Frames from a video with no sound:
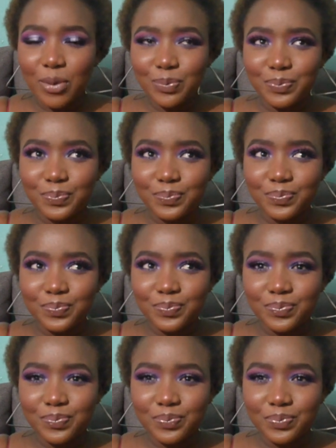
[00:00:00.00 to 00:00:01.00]

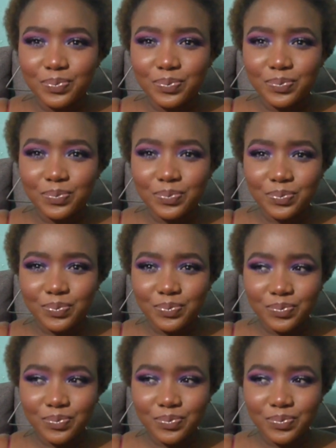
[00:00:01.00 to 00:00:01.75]
No one is speaking in this clip.